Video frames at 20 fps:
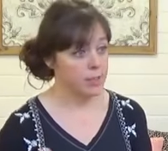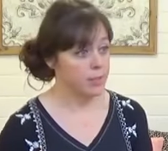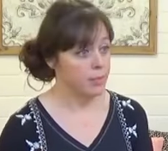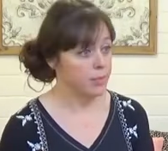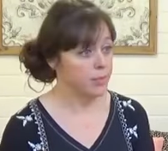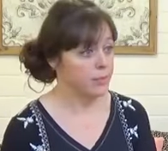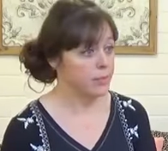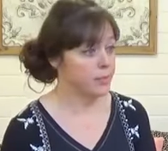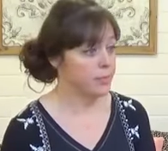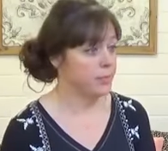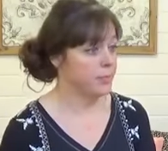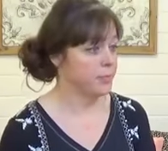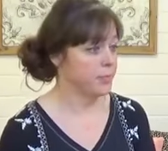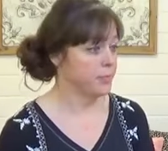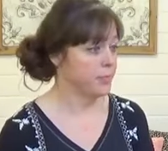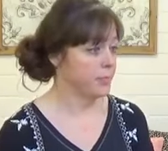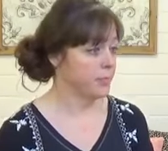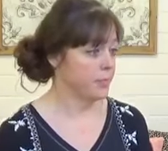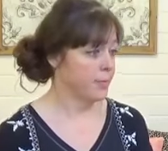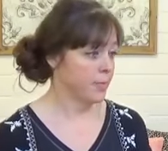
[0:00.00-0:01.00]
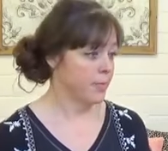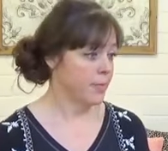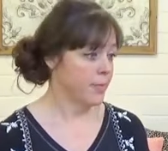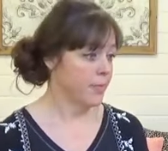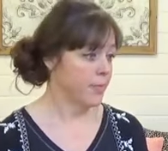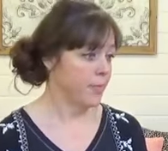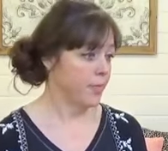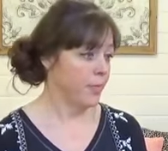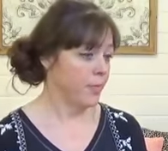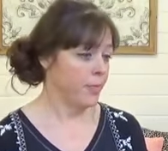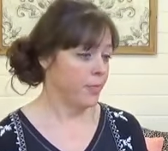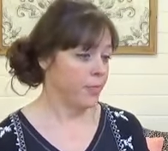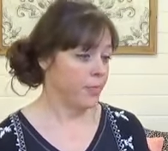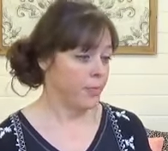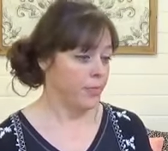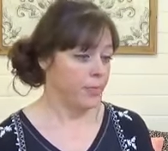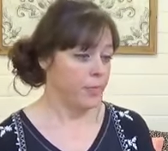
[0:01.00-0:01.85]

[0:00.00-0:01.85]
Nothing is said.